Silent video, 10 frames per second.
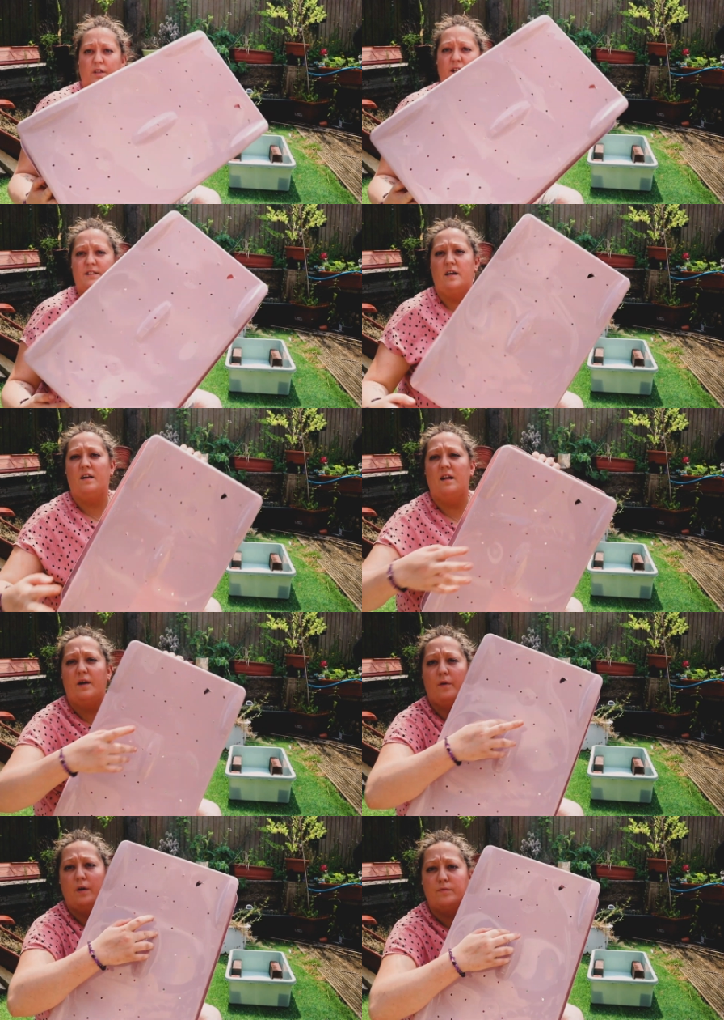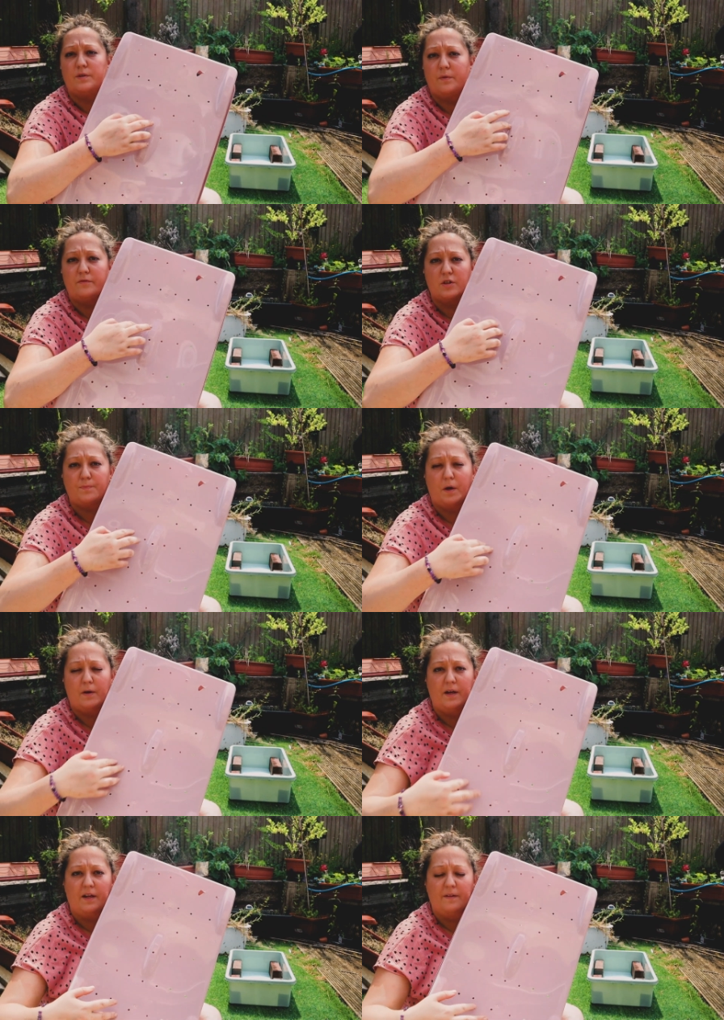So these are the little holes that we've just
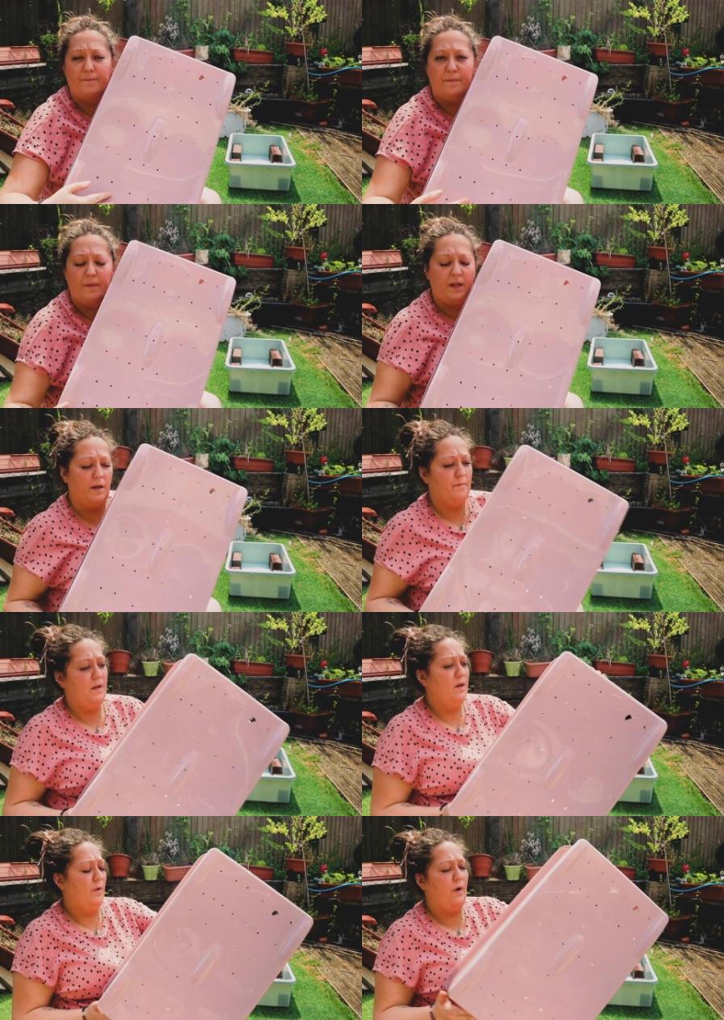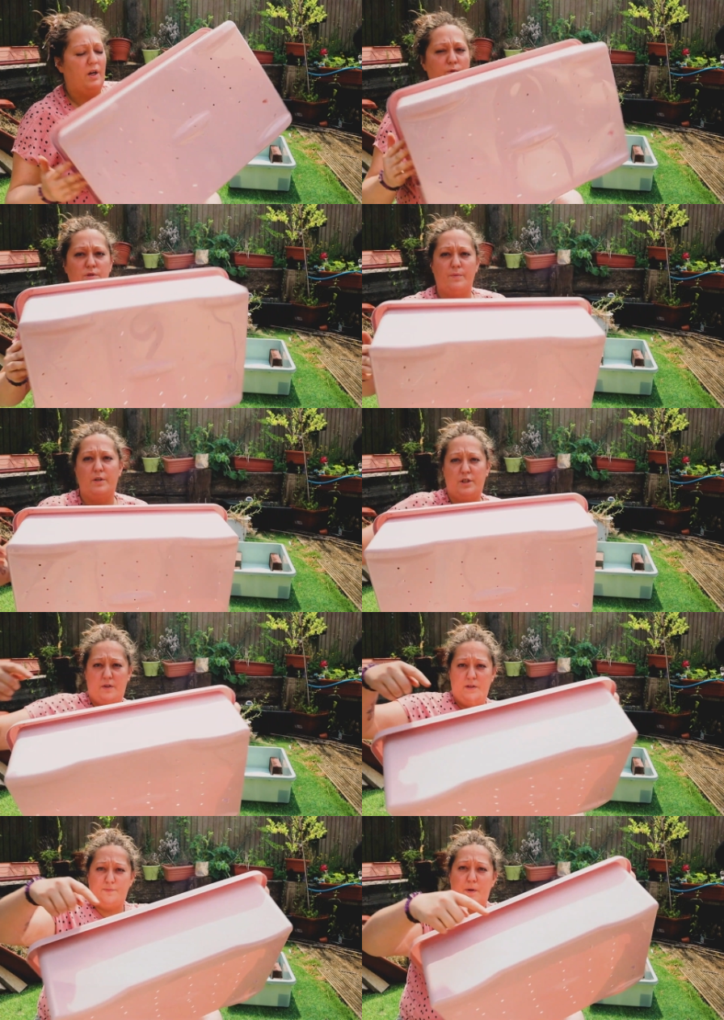popped in here. What I also want to do
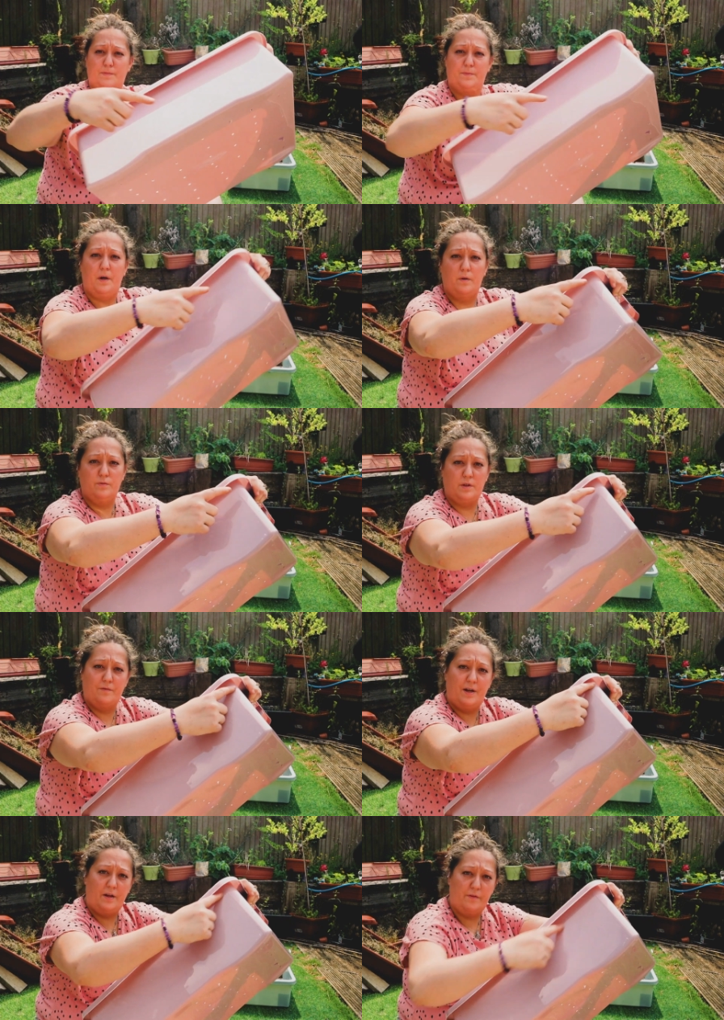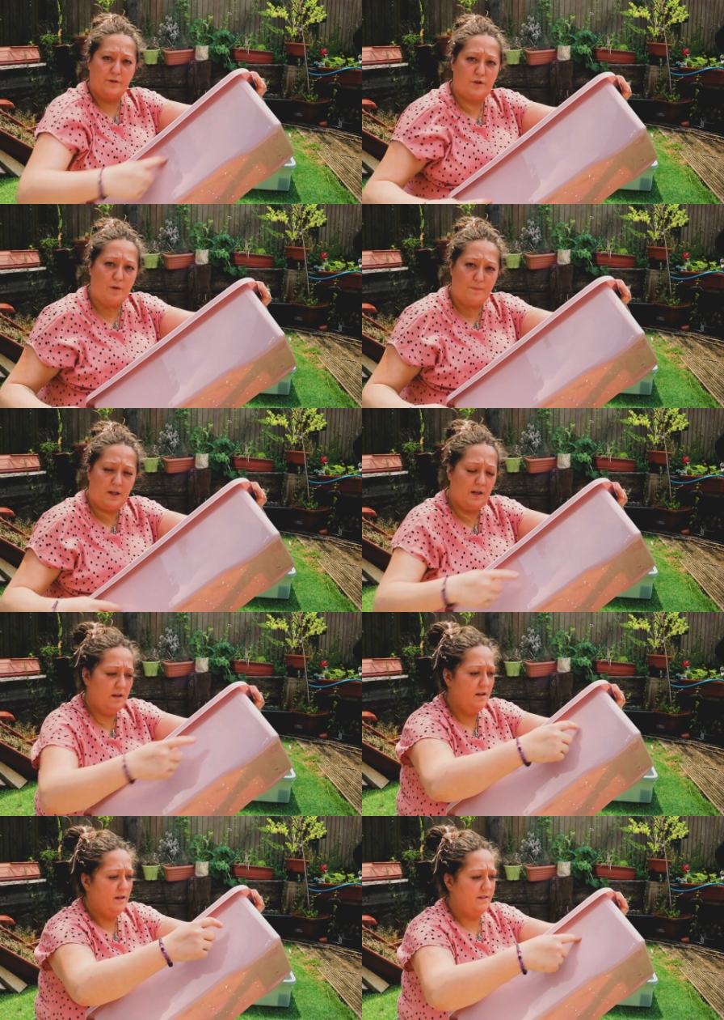is pop some holes around the top
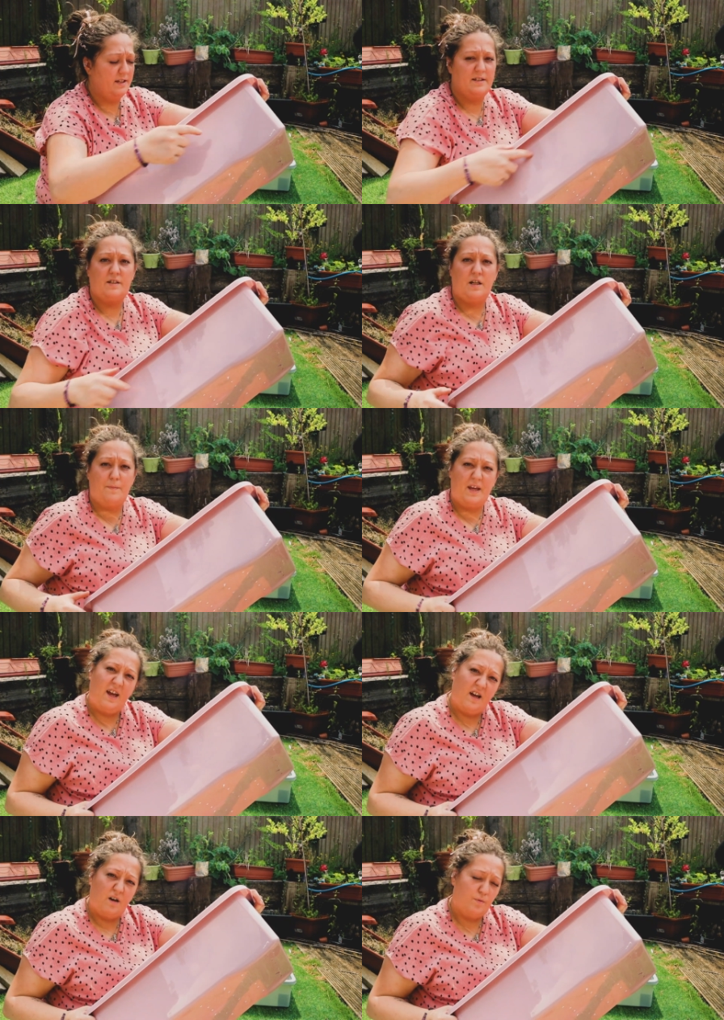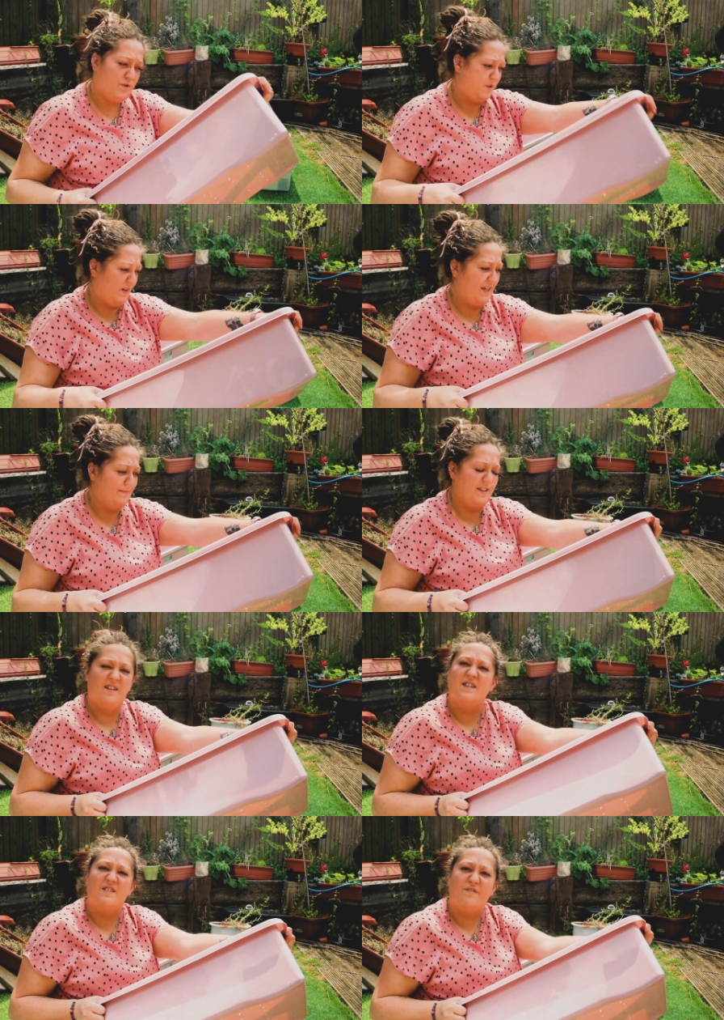here. This is going to be air holes, so it keeps it
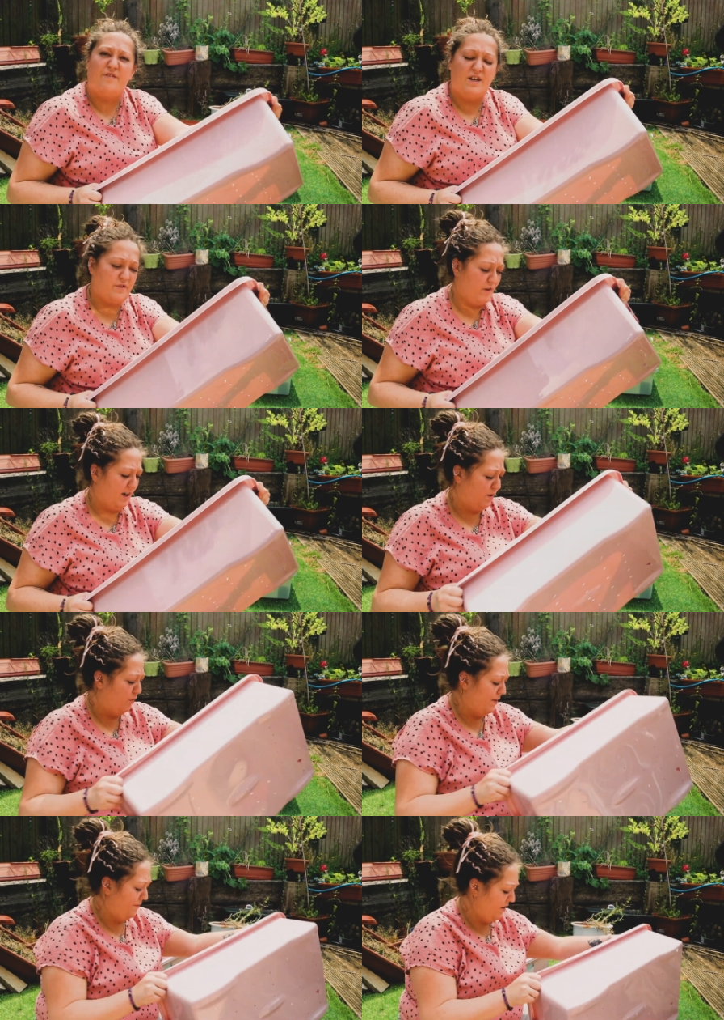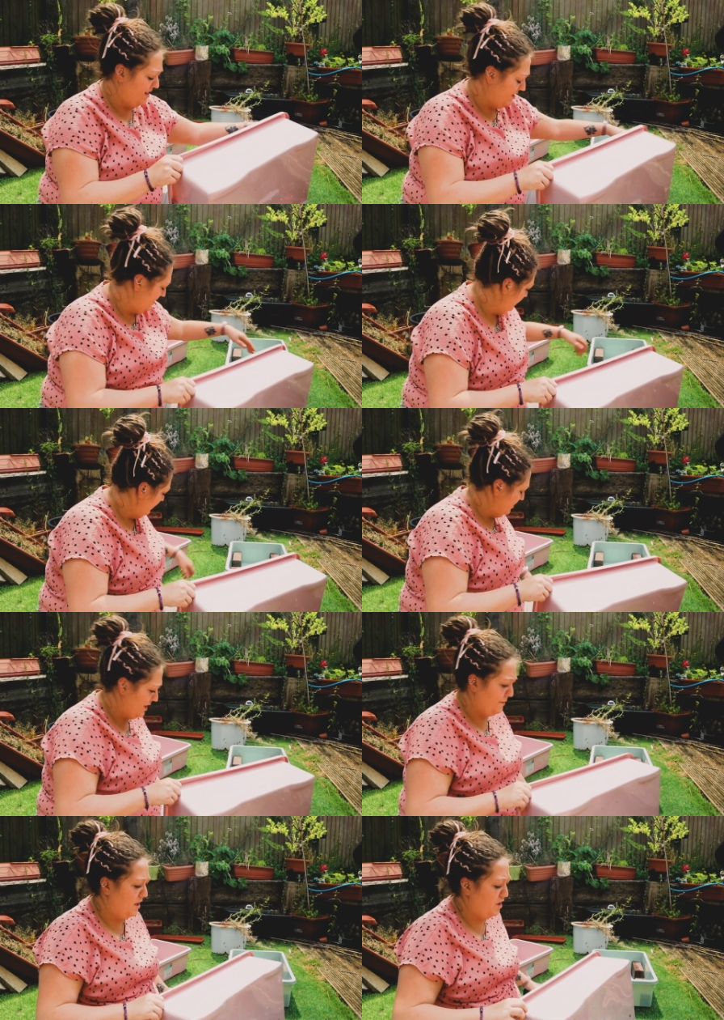nice and fresh for our little worm friends.
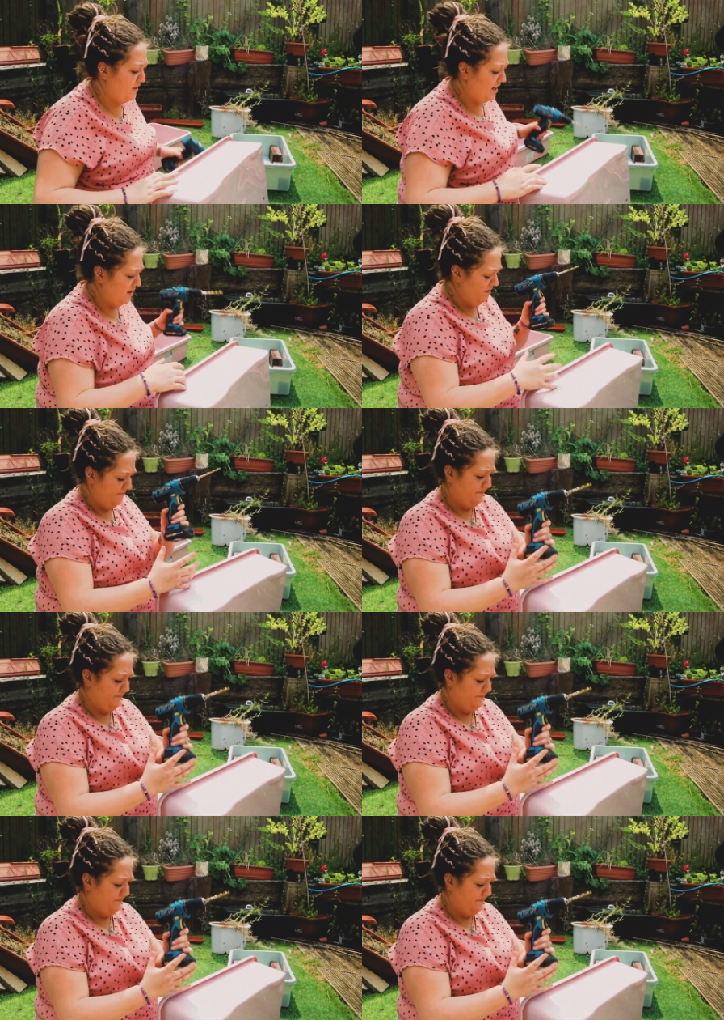So I'm going to do that now.